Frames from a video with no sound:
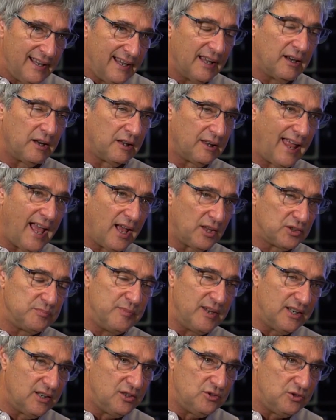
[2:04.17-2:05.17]
It allows
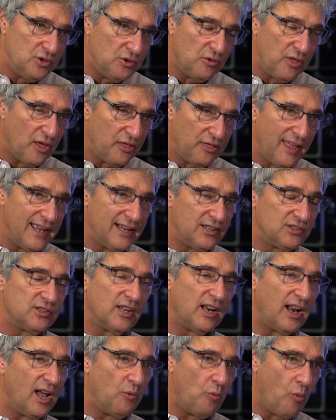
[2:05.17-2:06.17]
me to do the things
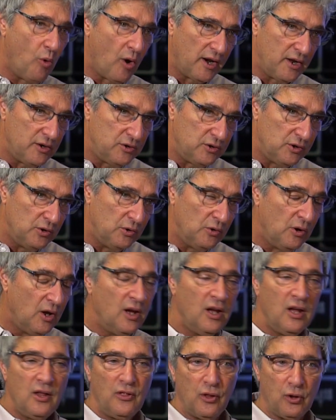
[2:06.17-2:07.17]
that I want to do,
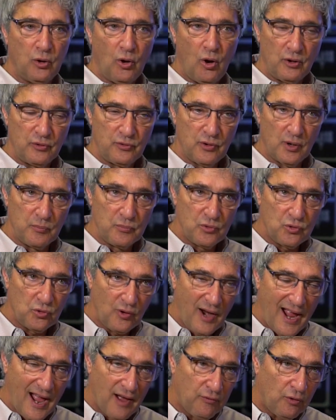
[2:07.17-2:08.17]
the long-term
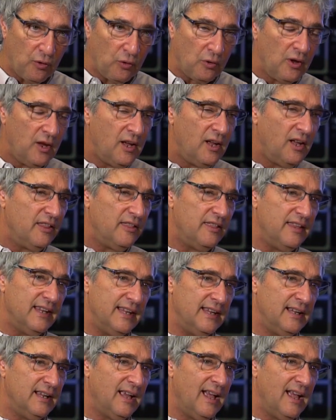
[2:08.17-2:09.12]
travel, the